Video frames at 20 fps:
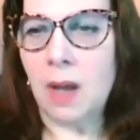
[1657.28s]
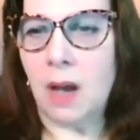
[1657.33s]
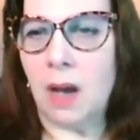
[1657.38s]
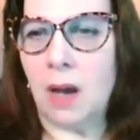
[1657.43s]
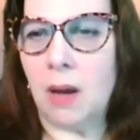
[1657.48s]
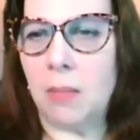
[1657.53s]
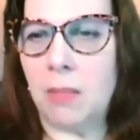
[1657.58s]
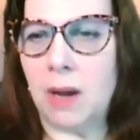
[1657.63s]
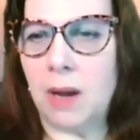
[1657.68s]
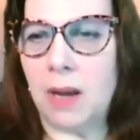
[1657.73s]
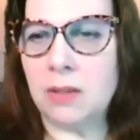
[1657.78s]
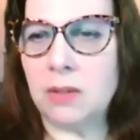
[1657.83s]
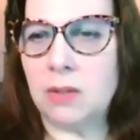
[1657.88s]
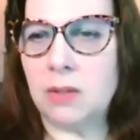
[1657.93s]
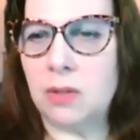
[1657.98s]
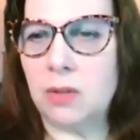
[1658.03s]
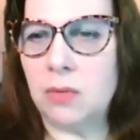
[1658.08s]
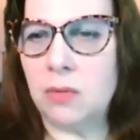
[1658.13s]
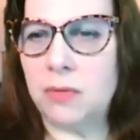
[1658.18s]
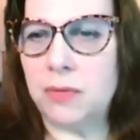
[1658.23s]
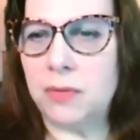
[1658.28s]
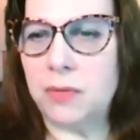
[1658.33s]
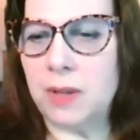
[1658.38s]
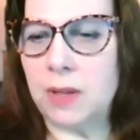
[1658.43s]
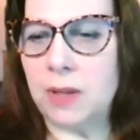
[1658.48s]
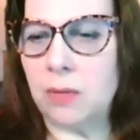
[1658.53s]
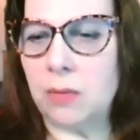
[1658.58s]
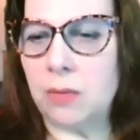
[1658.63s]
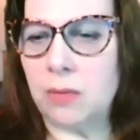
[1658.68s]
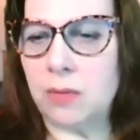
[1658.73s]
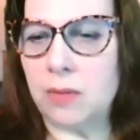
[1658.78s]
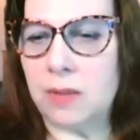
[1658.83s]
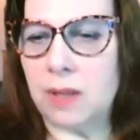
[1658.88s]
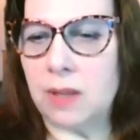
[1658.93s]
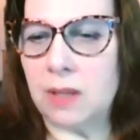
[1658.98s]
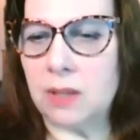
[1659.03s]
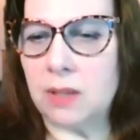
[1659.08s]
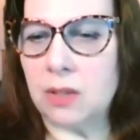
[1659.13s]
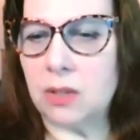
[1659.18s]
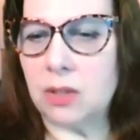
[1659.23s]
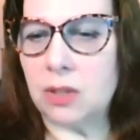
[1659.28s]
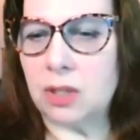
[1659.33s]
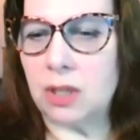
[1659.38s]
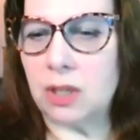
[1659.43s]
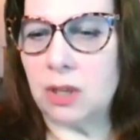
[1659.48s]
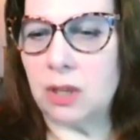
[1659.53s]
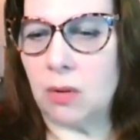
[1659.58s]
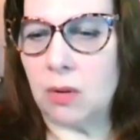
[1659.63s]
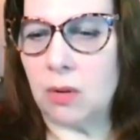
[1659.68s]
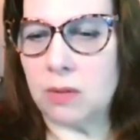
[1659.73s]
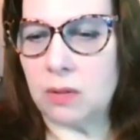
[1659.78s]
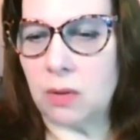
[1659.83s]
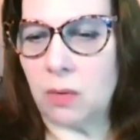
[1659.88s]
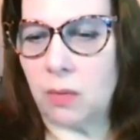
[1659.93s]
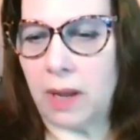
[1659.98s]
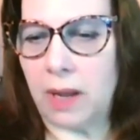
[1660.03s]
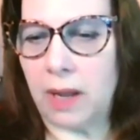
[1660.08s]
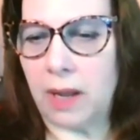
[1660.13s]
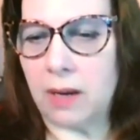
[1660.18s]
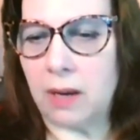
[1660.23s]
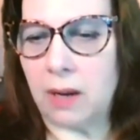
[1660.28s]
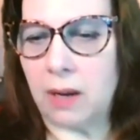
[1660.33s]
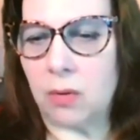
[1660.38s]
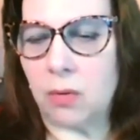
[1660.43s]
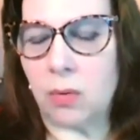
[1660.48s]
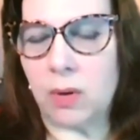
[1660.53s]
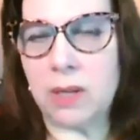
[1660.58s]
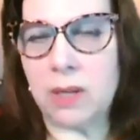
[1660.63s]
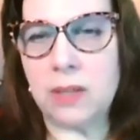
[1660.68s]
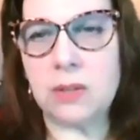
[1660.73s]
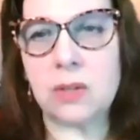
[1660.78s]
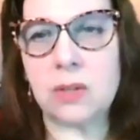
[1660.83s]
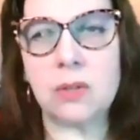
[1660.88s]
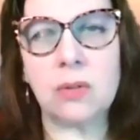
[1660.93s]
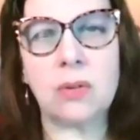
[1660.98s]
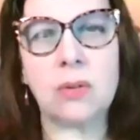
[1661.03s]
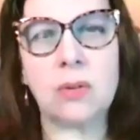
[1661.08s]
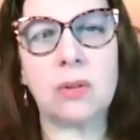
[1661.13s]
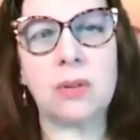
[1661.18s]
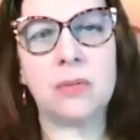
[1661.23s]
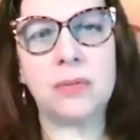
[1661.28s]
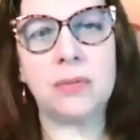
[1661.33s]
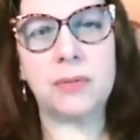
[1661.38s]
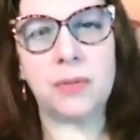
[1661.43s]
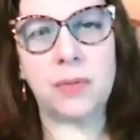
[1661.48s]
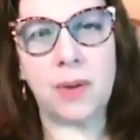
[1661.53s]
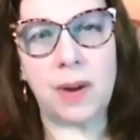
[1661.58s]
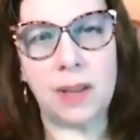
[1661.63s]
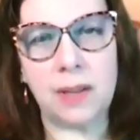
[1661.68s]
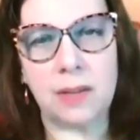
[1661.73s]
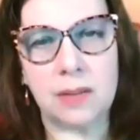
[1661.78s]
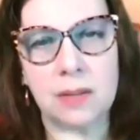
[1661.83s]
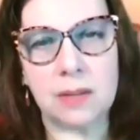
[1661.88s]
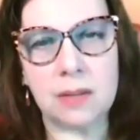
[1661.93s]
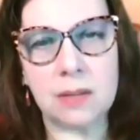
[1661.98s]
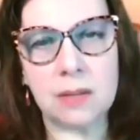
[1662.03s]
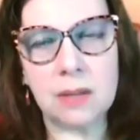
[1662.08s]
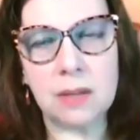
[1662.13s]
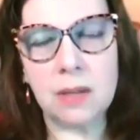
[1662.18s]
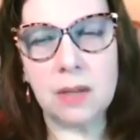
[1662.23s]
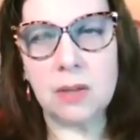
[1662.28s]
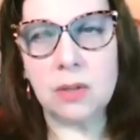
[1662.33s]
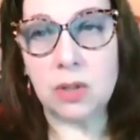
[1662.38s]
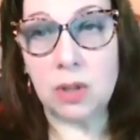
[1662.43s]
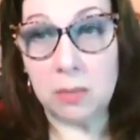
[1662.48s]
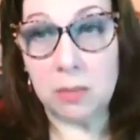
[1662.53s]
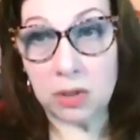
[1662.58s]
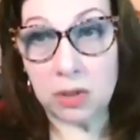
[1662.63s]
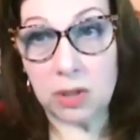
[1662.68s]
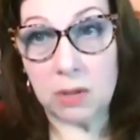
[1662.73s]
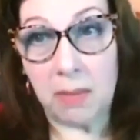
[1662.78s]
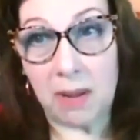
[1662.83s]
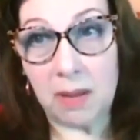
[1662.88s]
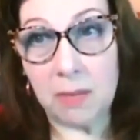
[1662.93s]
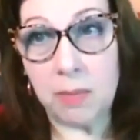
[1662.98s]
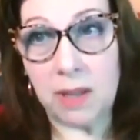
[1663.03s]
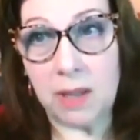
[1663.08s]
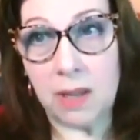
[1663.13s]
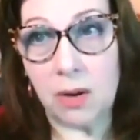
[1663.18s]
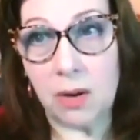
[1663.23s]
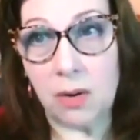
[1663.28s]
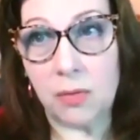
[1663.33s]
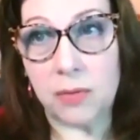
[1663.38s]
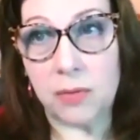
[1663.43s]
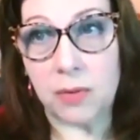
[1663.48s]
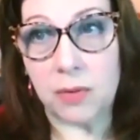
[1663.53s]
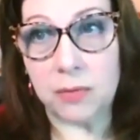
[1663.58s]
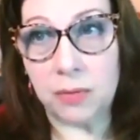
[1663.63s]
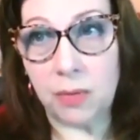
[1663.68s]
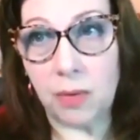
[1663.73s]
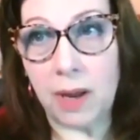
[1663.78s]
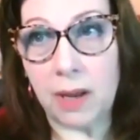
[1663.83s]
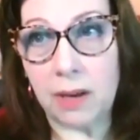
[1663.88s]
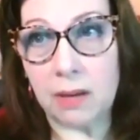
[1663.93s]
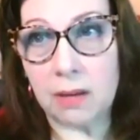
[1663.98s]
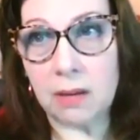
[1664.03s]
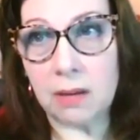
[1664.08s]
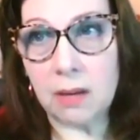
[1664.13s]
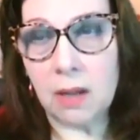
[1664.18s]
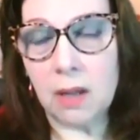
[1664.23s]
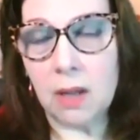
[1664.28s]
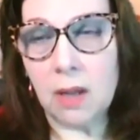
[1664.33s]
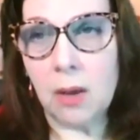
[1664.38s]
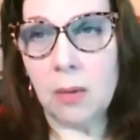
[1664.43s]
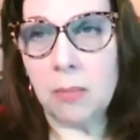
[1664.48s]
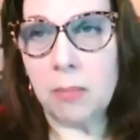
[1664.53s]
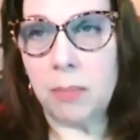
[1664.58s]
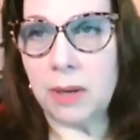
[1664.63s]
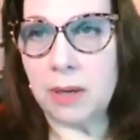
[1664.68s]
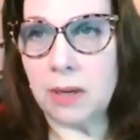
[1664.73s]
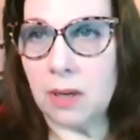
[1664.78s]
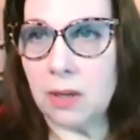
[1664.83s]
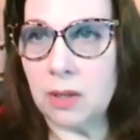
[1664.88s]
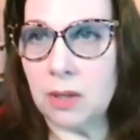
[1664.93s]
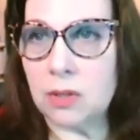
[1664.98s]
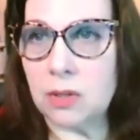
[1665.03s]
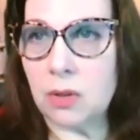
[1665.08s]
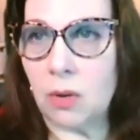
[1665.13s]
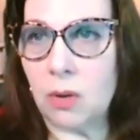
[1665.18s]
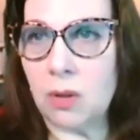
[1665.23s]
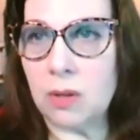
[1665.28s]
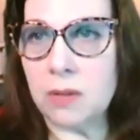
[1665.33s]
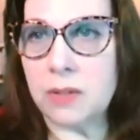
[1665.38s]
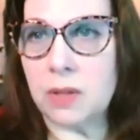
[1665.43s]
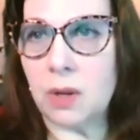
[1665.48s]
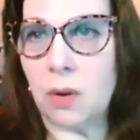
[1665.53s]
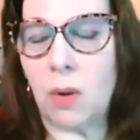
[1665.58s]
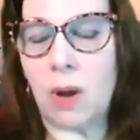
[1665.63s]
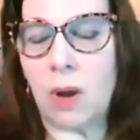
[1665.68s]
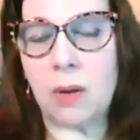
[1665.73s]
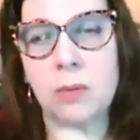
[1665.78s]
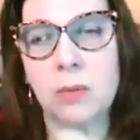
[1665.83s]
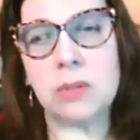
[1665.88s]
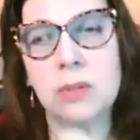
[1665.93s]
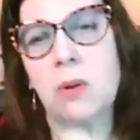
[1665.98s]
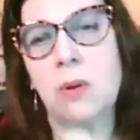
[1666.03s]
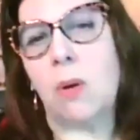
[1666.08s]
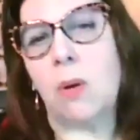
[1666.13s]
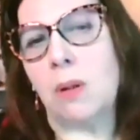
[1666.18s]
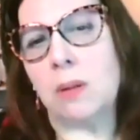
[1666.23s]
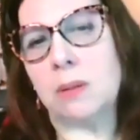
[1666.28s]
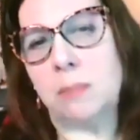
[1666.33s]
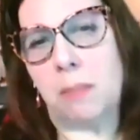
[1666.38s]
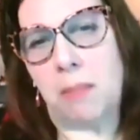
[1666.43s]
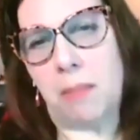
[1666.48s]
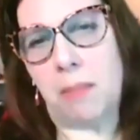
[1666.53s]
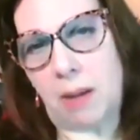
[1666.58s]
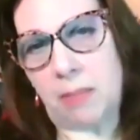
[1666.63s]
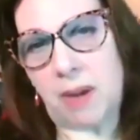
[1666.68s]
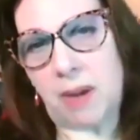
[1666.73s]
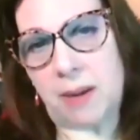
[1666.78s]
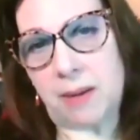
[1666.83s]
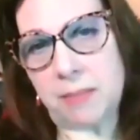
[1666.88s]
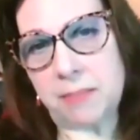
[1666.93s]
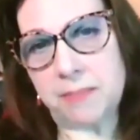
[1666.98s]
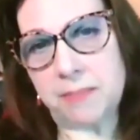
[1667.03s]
I do feel that she also had a great circle of friends. She may be here for friend, but it's also, I was called Mama.